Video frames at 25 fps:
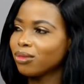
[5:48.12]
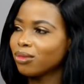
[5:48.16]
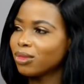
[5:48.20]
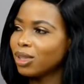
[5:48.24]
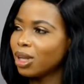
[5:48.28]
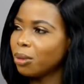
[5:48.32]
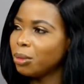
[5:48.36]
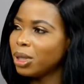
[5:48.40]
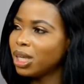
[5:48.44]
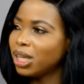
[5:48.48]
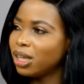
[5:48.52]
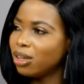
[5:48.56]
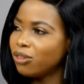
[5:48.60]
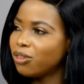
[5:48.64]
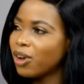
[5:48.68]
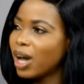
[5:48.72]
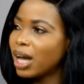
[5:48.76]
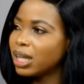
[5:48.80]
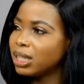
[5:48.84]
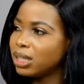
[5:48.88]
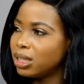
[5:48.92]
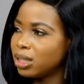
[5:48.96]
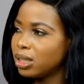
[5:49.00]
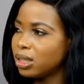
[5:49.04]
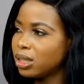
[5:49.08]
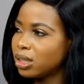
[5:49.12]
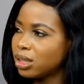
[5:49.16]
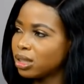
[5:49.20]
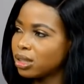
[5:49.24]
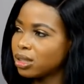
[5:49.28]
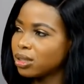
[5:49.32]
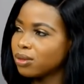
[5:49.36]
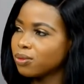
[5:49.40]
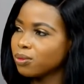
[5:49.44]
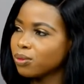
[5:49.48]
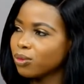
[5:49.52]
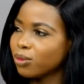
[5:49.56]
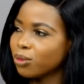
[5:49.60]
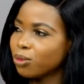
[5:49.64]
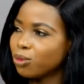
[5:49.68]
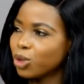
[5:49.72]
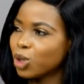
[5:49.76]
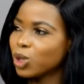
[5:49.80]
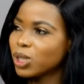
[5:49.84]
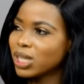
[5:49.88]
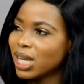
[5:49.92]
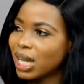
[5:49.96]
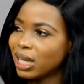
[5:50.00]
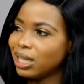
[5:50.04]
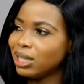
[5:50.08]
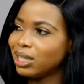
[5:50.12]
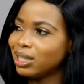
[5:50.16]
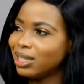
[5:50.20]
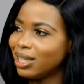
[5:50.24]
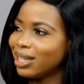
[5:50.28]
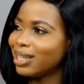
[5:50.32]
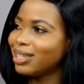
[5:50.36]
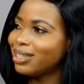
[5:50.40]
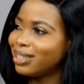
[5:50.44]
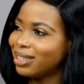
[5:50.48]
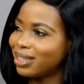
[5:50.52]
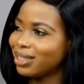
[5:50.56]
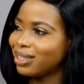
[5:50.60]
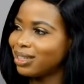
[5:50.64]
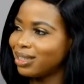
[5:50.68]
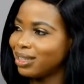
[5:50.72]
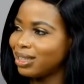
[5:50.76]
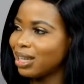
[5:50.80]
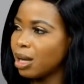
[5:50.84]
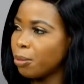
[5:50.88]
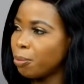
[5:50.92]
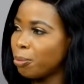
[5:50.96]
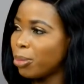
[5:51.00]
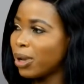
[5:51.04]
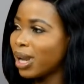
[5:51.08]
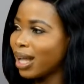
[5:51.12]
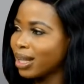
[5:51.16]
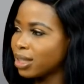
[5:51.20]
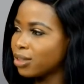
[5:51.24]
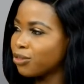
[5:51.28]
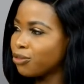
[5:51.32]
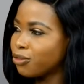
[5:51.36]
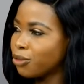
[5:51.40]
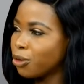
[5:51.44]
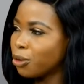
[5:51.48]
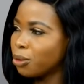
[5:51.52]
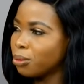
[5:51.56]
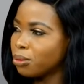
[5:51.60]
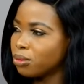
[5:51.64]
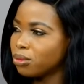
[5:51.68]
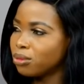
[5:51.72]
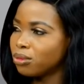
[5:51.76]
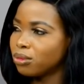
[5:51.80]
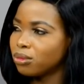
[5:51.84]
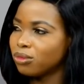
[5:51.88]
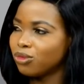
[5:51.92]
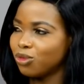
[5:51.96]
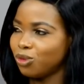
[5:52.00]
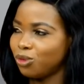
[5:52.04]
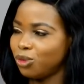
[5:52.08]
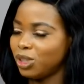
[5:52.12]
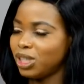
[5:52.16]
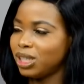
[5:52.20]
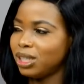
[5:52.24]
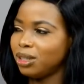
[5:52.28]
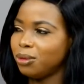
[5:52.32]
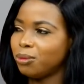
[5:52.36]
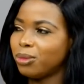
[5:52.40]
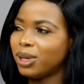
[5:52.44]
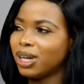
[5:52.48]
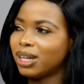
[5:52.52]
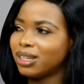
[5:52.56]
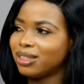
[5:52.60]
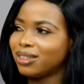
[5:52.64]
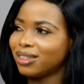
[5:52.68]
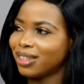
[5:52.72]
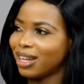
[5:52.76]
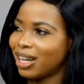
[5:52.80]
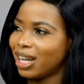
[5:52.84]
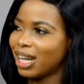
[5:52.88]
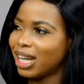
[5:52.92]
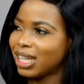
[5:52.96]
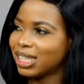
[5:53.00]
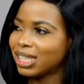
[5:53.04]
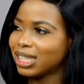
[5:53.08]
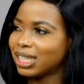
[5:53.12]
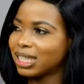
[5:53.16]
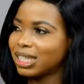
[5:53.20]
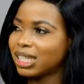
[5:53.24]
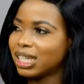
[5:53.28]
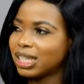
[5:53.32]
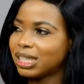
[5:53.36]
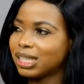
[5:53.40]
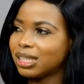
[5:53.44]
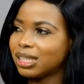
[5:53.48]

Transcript: let me give her this because I needed that platform really bad now,